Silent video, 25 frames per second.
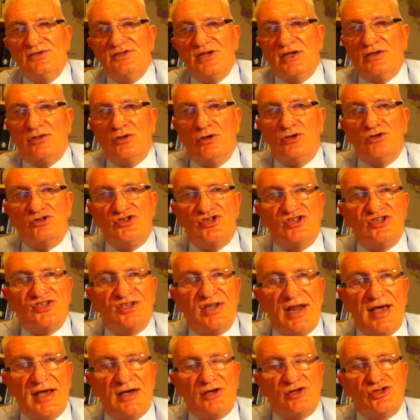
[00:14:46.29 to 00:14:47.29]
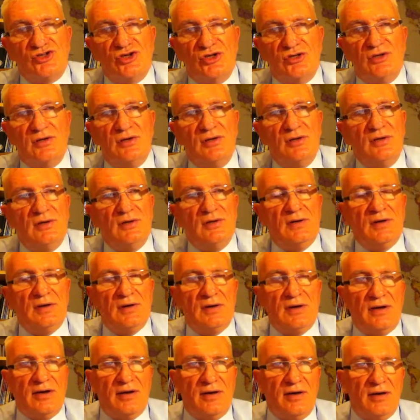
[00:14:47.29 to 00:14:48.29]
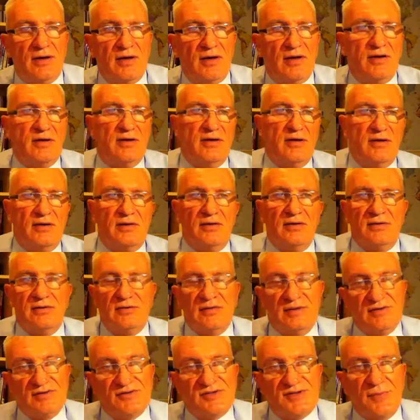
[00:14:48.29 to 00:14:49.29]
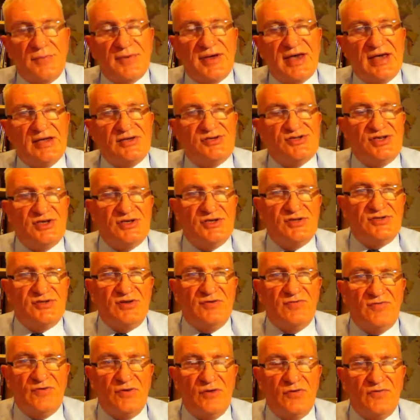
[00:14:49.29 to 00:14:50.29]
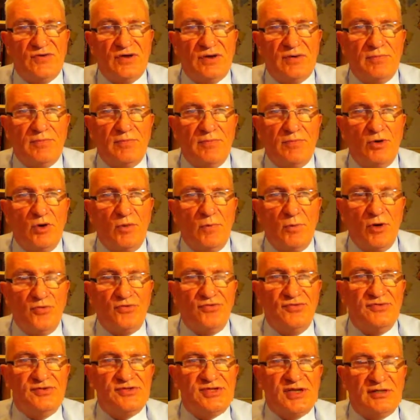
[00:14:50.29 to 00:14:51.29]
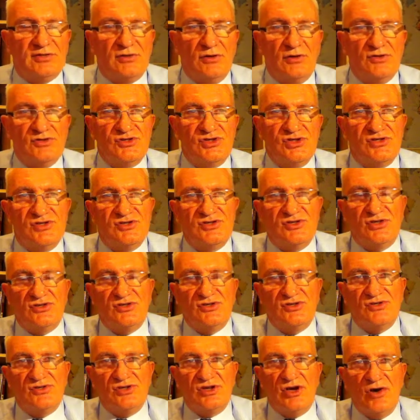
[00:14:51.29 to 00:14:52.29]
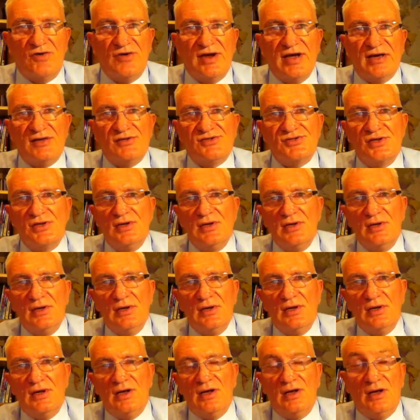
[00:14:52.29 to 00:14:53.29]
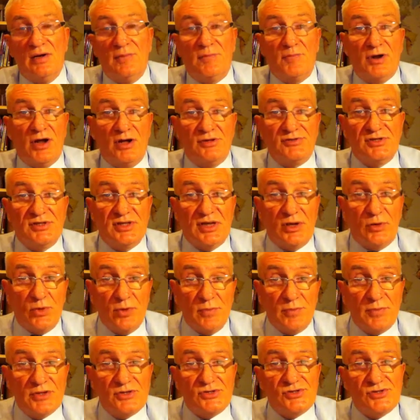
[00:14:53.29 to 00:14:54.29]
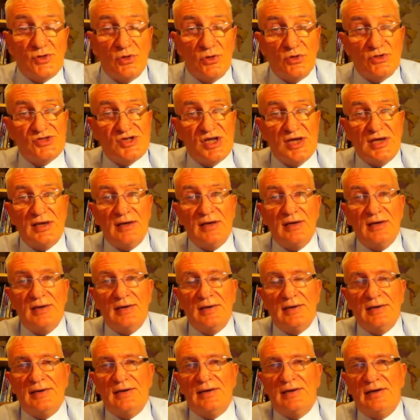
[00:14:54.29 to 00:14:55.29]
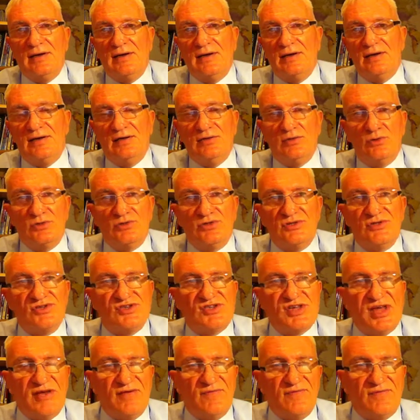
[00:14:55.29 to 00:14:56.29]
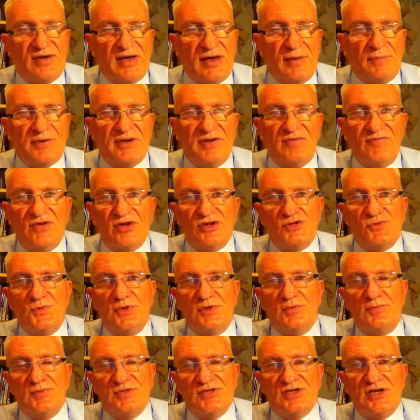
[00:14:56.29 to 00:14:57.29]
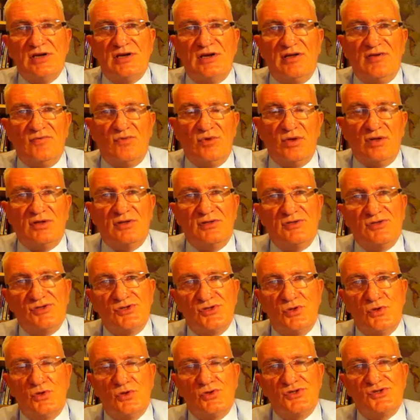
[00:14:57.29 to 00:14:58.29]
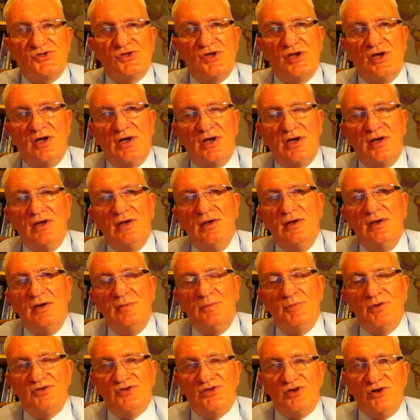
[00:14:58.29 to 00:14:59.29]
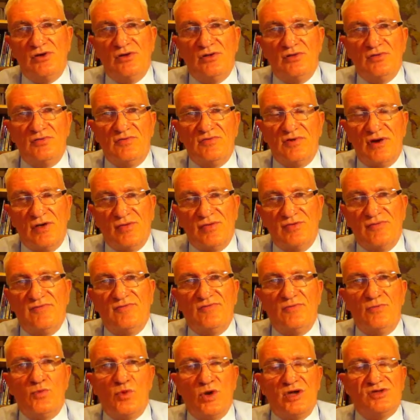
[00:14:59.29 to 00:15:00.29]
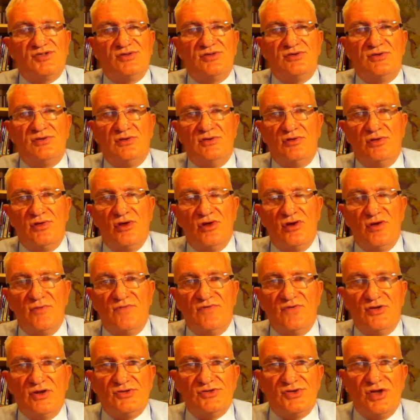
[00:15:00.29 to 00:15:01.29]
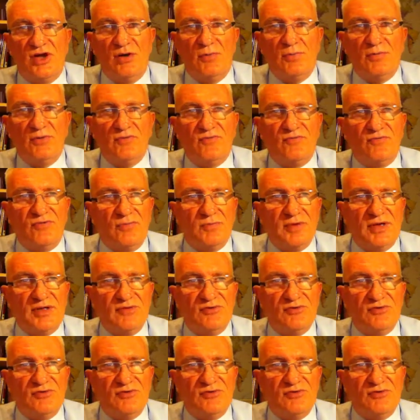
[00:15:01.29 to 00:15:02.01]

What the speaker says: technology selection, in some cases involving more modern technologies such as Corex, plant and equipment sourcing in order to save capital investment, particularly if one can source material rather than from Western Europe, for example, from